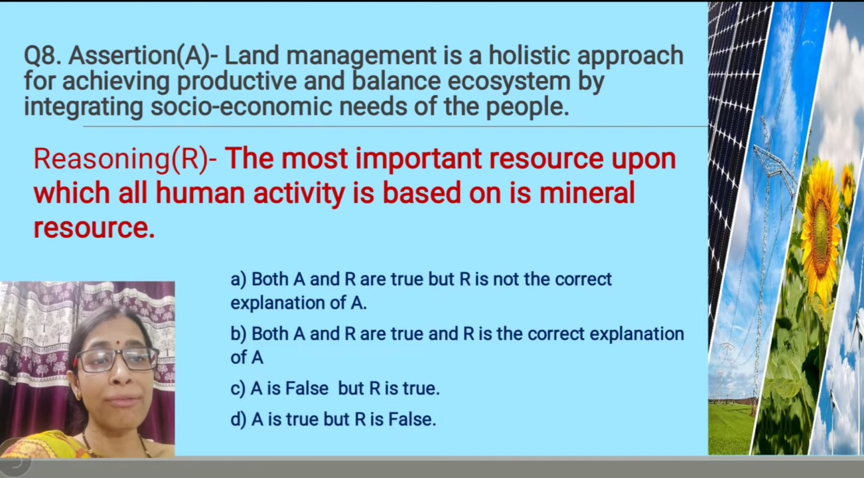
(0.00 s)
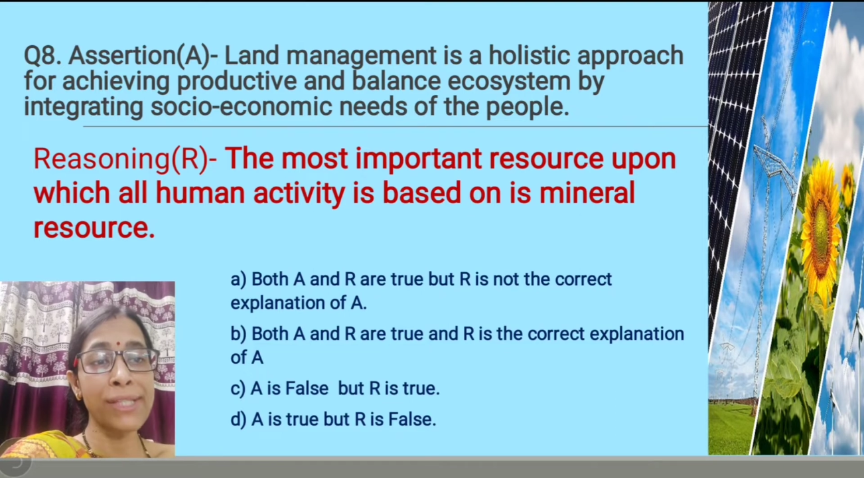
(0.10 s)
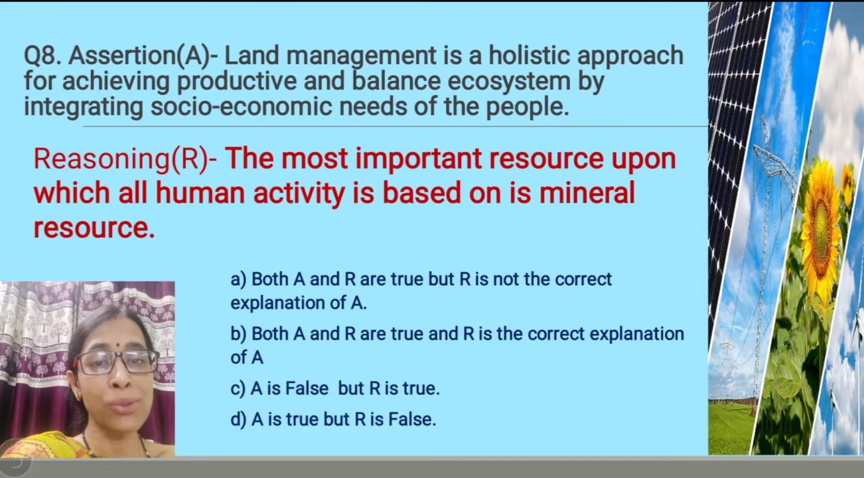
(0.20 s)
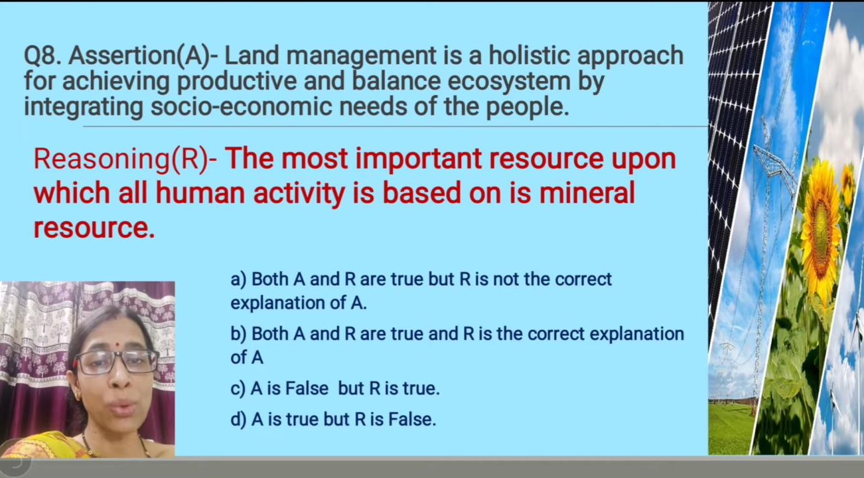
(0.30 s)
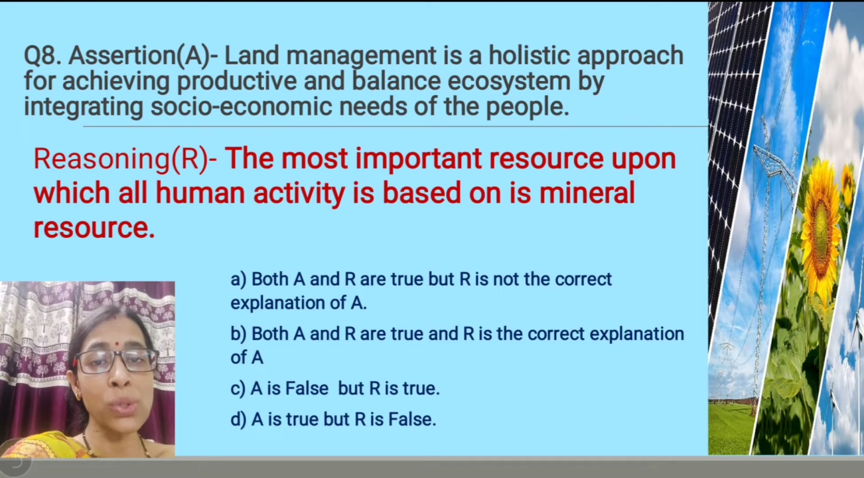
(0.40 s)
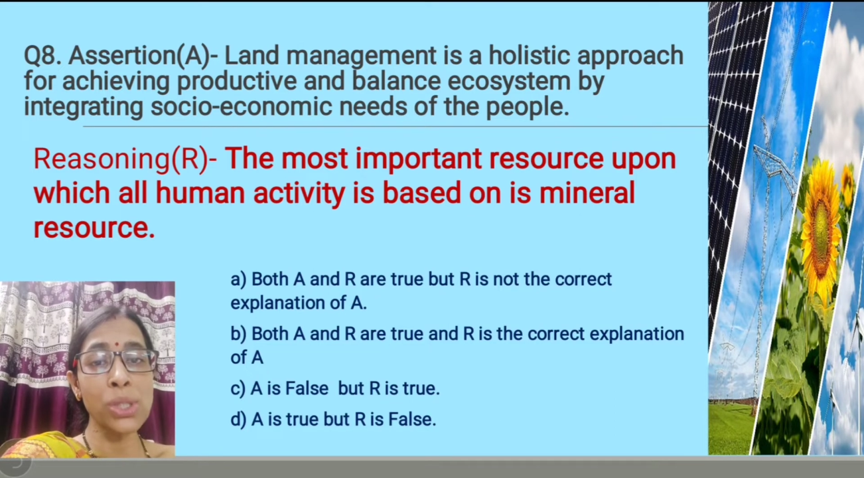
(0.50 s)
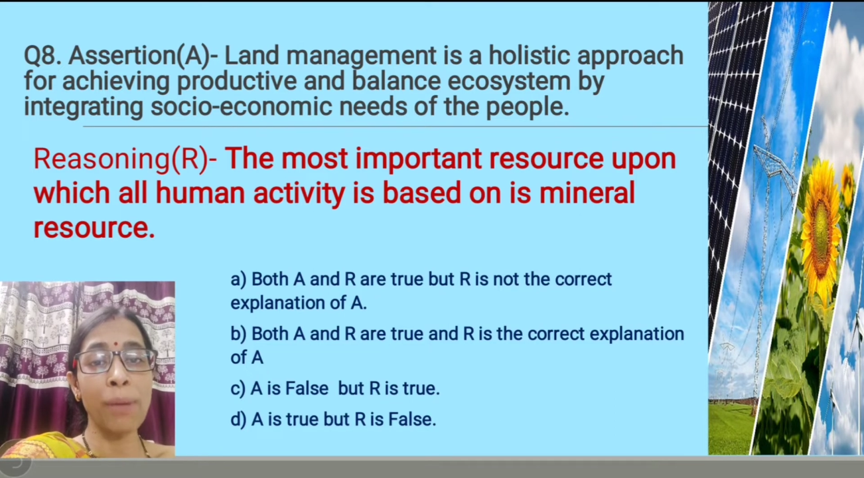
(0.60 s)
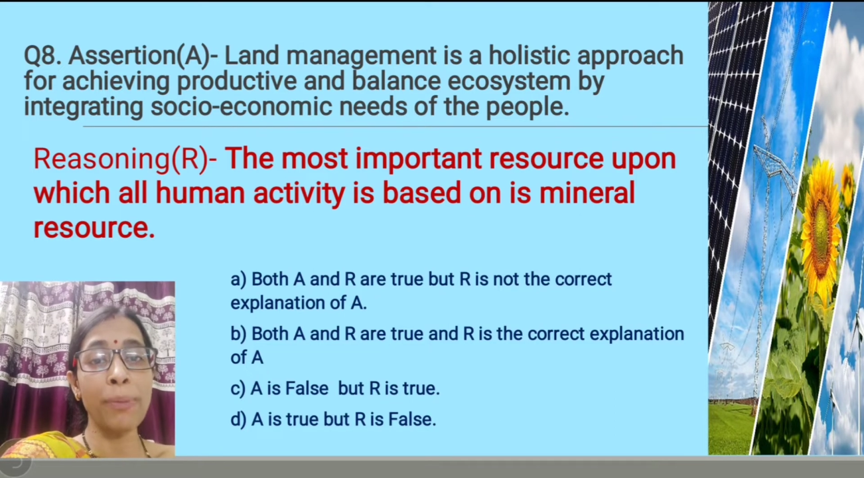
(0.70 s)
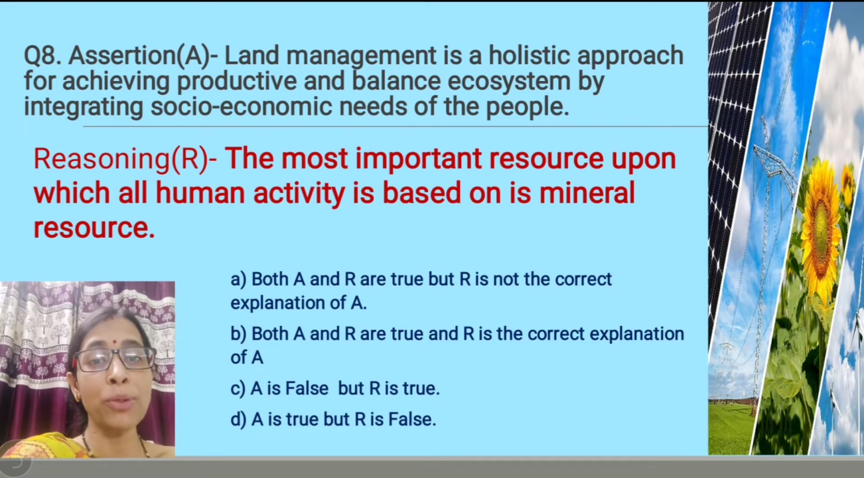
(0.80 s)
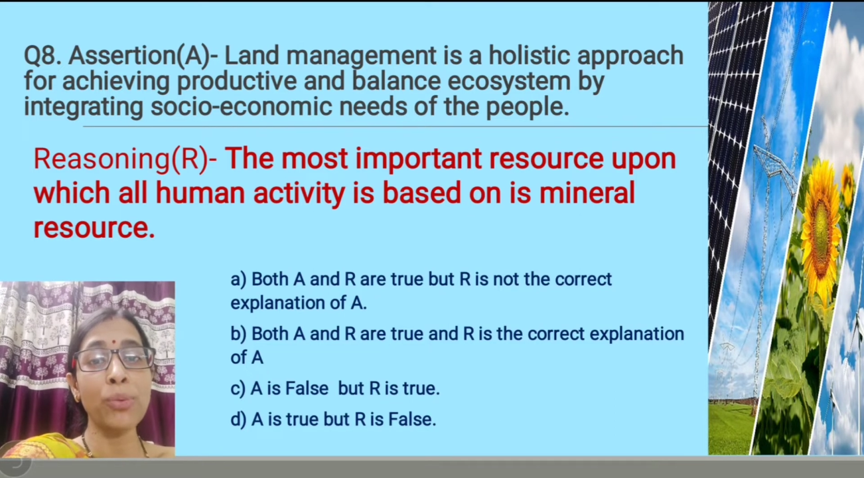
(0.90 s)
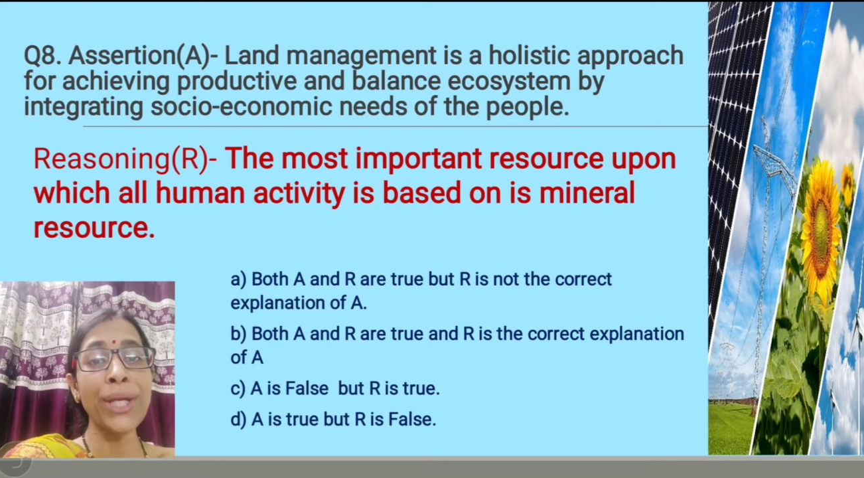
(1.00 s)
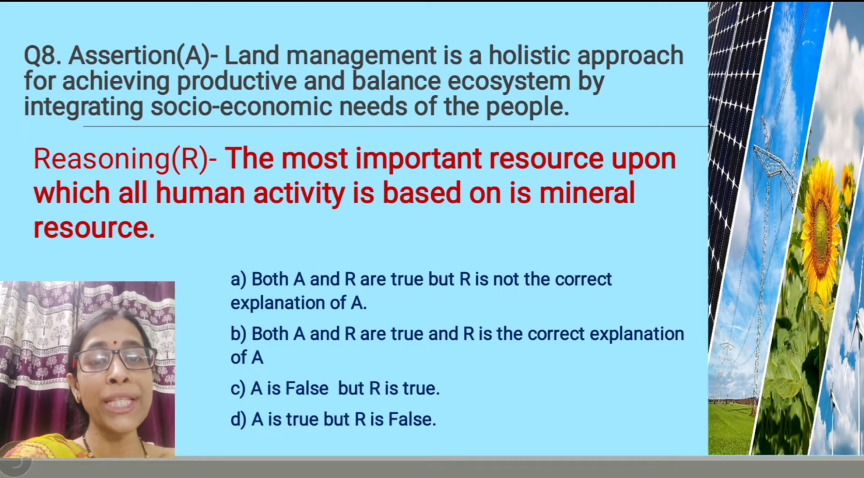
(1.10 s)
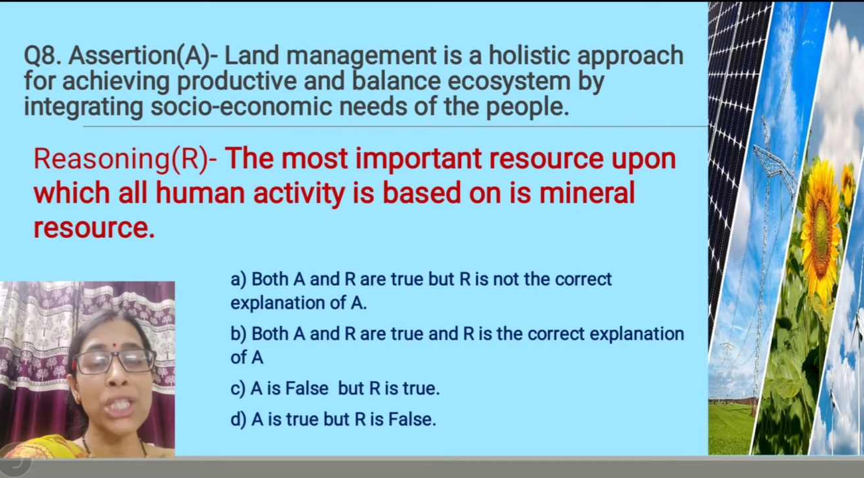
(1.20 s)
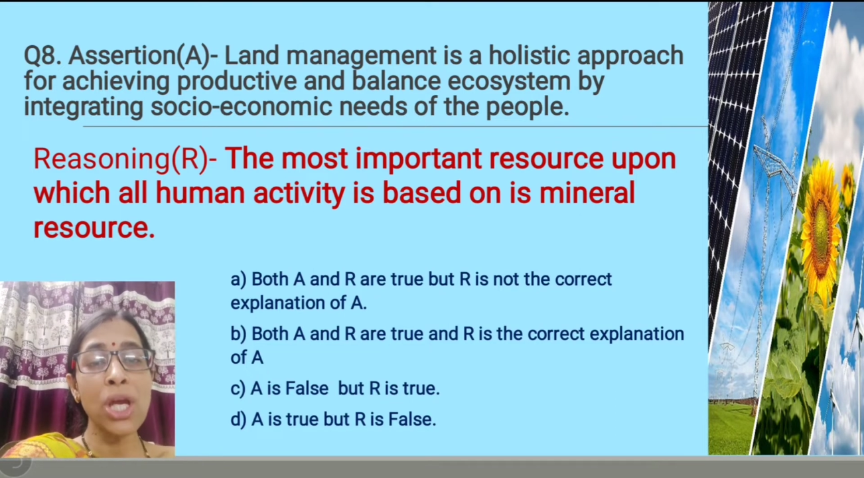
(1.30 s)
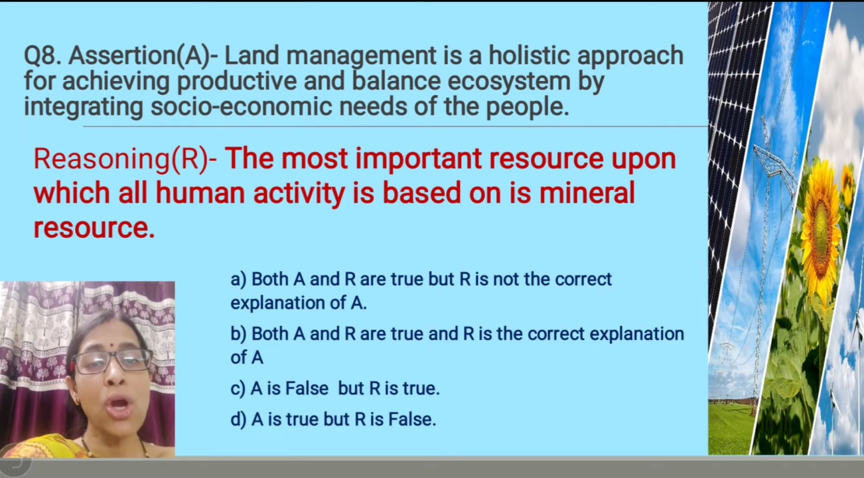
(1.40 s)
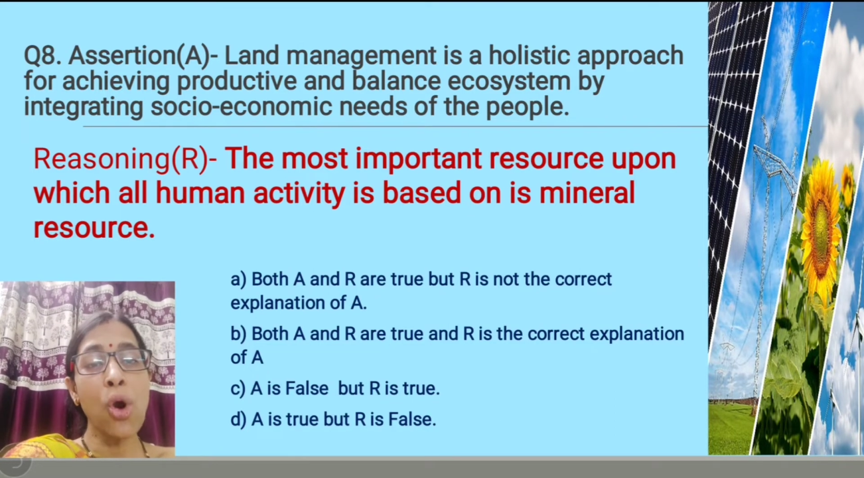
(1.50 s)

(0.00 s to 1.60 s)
resource upon which